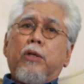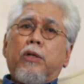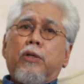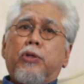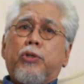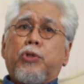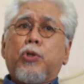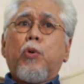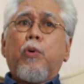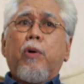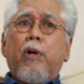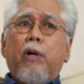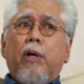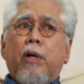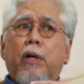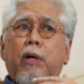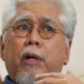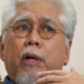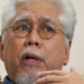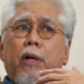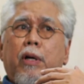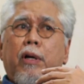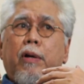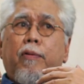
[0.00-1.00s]
So
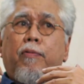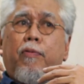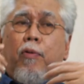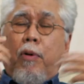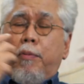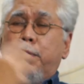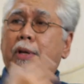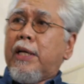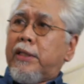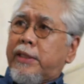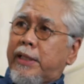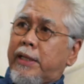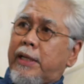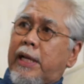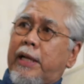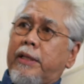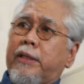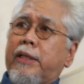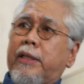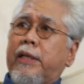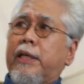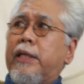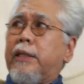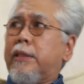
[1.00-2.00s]
for me as an
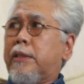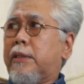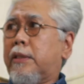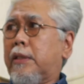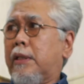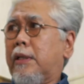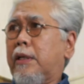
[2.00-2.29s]
artist,